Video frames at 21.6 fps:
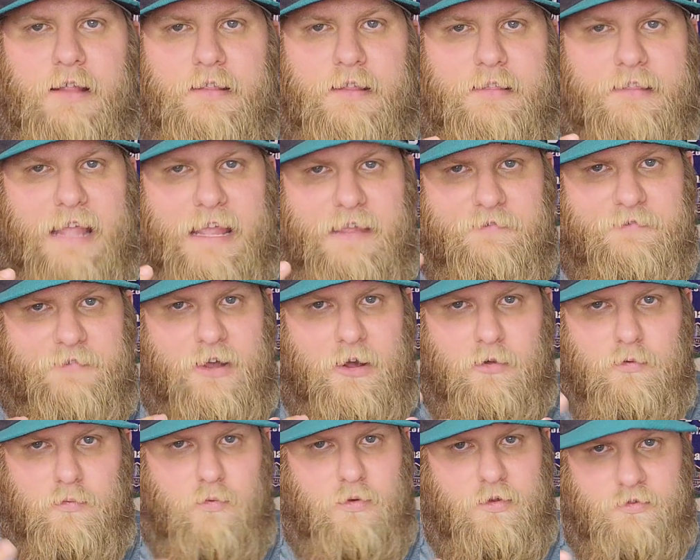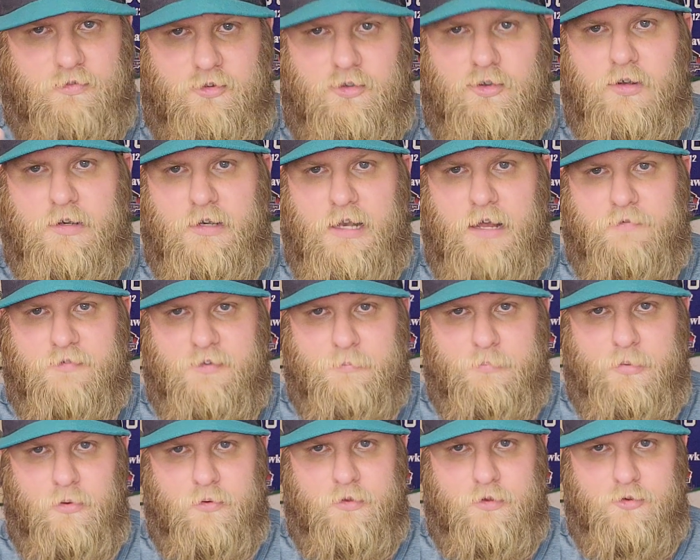that they felt was good enough to
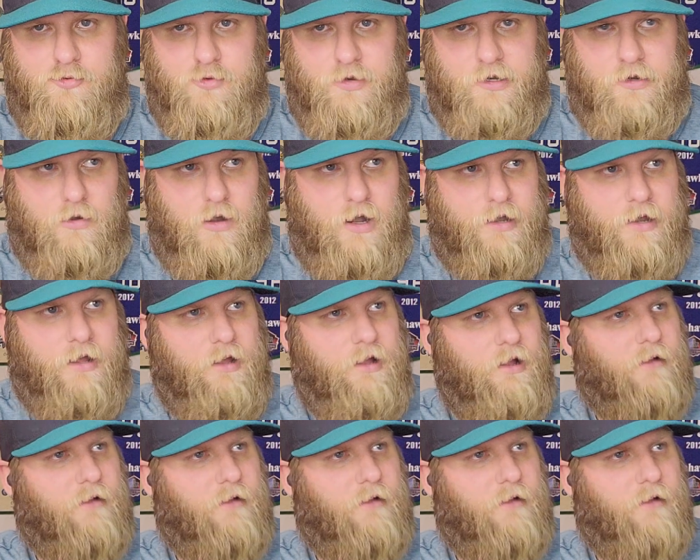pull the trigger on.